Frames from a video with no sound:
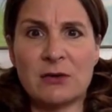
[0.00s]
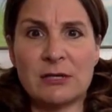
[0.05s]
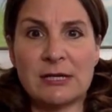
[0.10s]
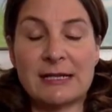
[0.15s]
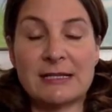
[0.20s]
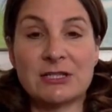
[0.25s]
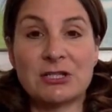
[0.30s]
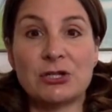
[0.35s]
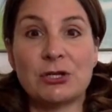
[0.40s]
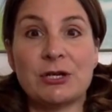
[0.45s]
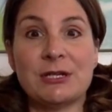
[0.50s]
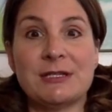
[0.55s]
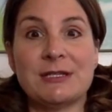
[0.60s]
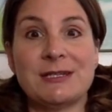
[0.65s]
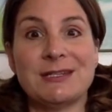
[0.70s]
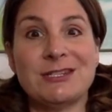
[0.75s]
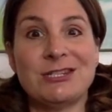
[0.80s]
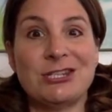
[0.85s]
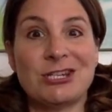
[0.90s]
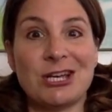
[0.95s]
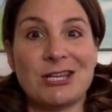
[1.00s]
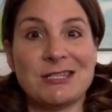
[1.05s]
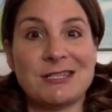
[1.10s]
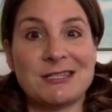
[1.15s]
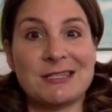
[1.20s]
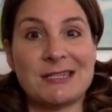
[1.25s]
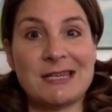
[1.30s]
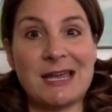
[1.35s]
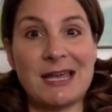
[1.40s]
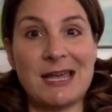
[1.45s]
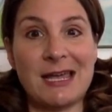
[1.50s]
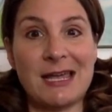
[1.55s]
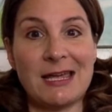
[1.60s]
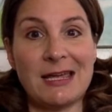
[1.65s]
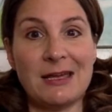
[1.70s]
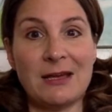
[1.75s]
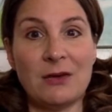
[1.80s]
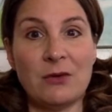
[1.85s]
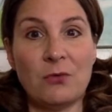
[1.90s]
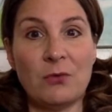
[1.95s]
it's good to just
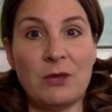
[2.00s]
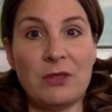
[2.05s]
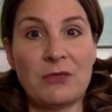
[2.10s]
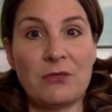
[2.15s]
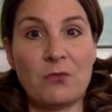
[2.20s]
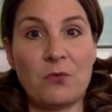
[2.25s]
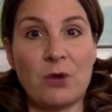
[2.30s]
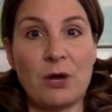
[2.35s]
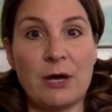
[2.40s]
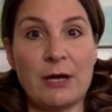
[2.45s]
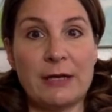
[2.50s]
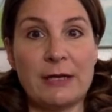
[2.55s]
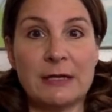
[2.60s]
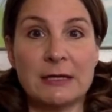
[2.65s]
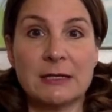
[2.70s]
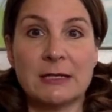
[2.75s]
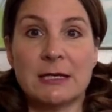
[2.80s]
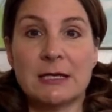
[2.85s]
stay with 1.